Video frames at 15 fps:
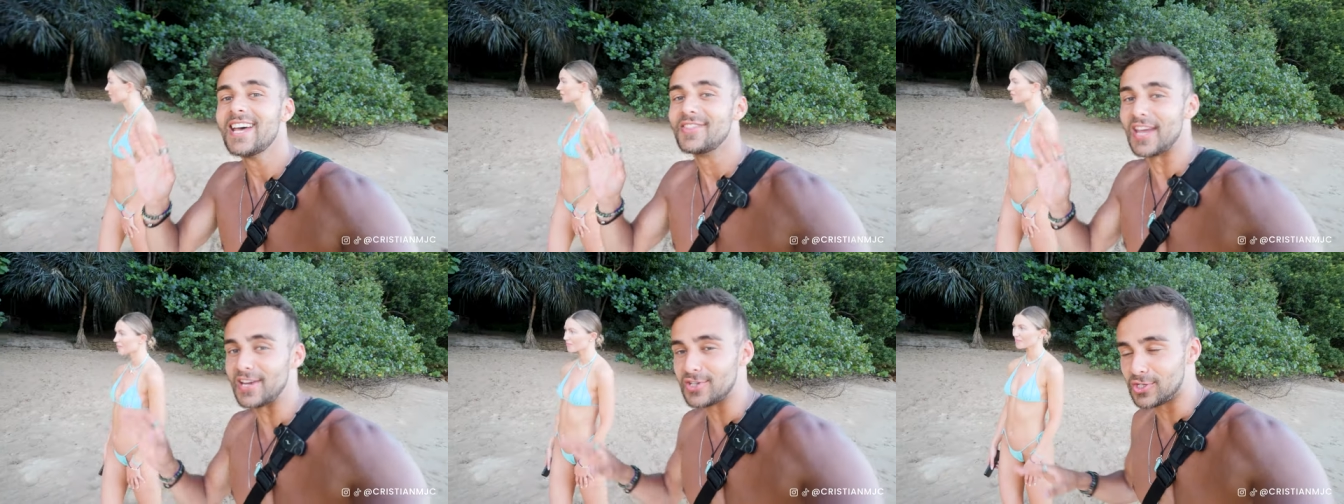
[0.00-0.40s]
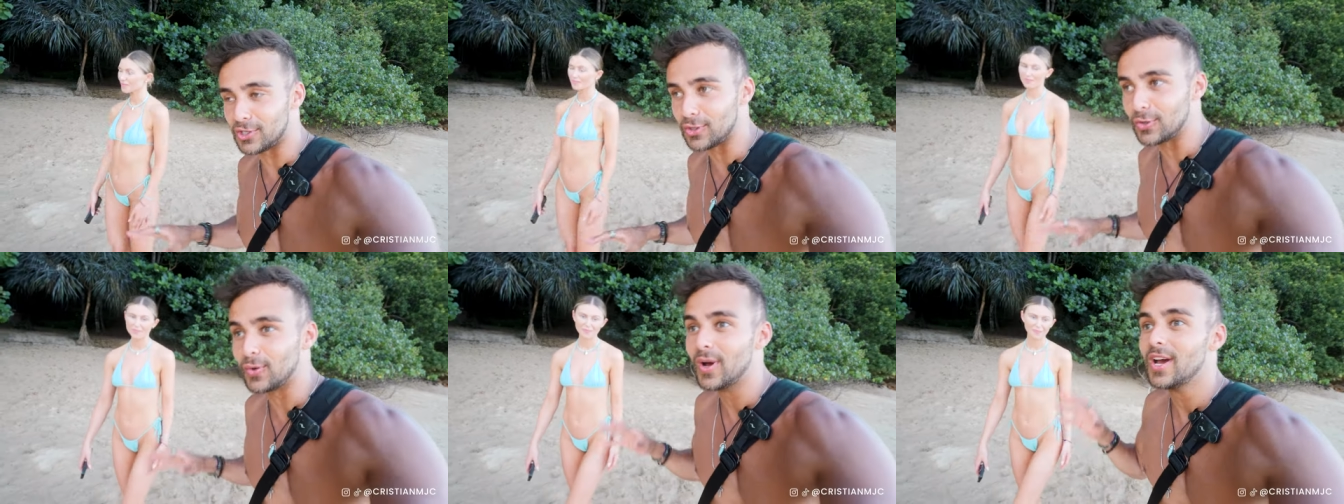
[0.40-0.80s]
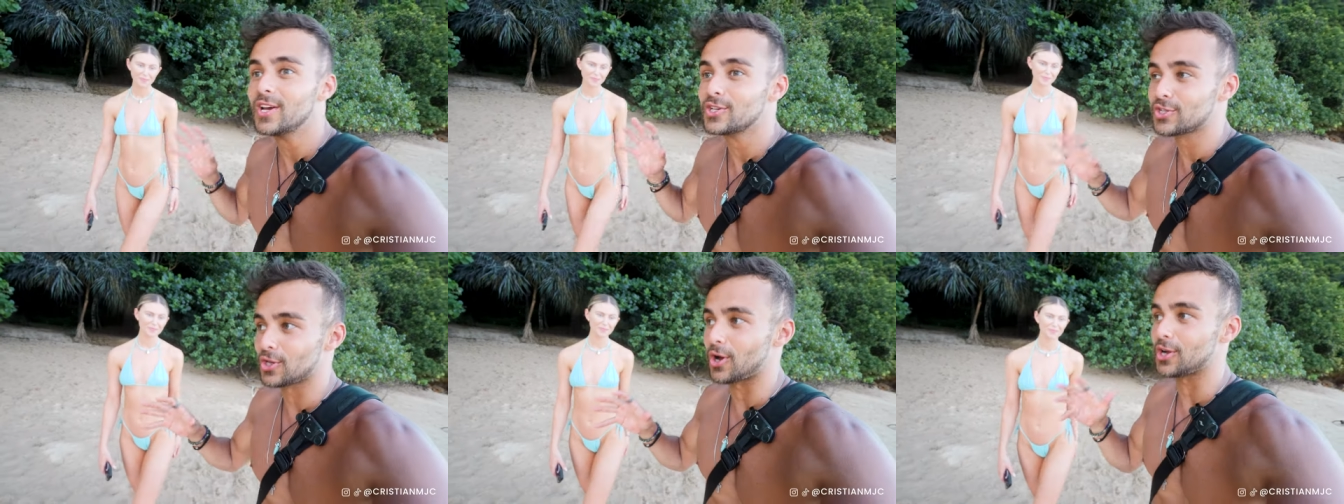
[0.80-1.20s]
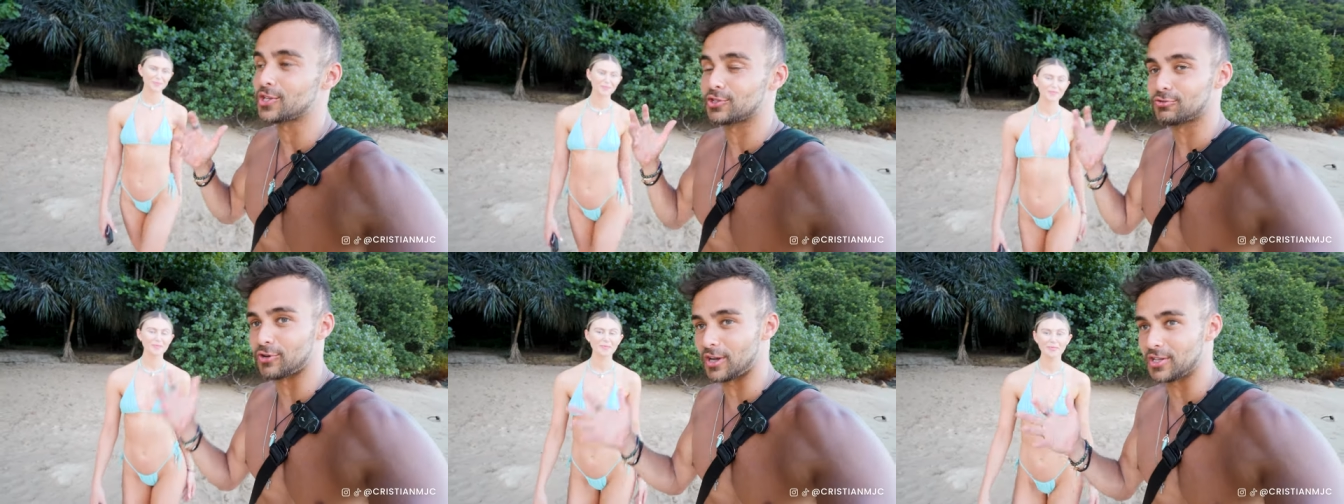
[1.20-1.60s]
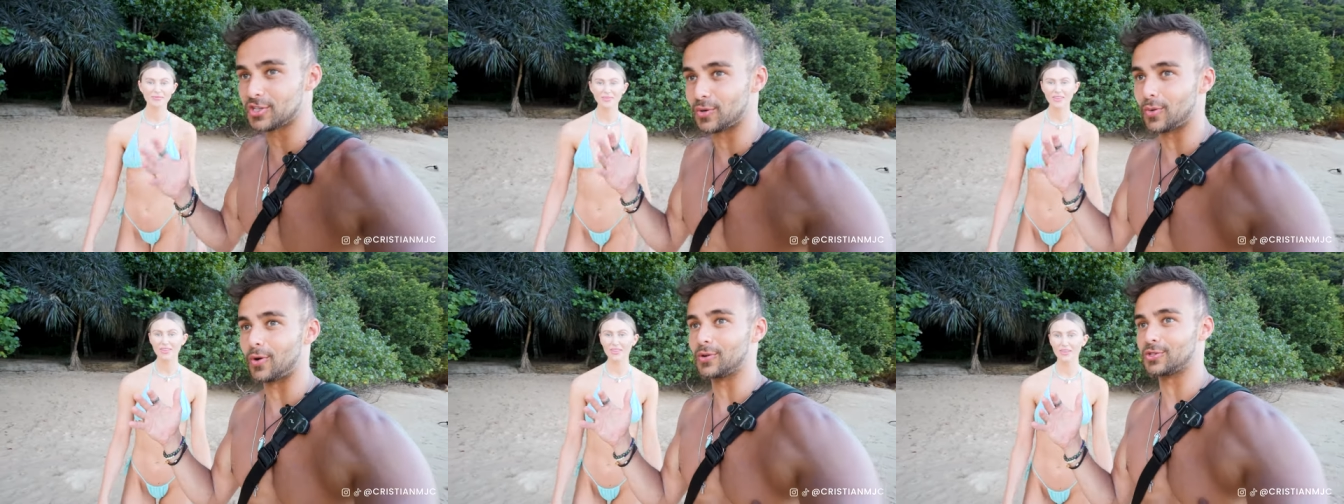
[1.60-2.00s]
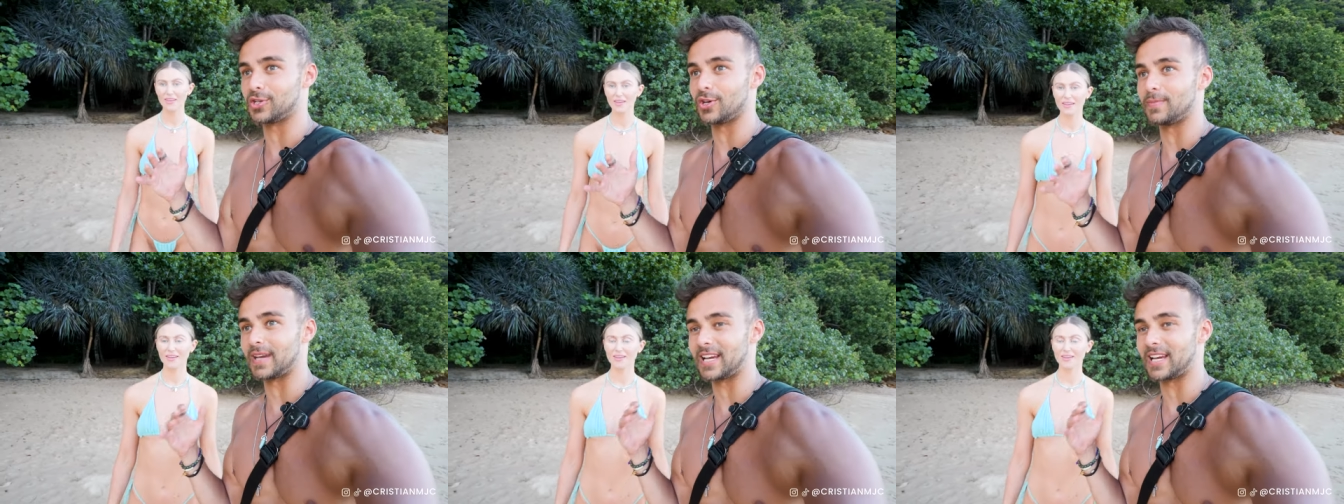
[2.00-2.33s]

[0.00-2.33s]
they do start to run towards you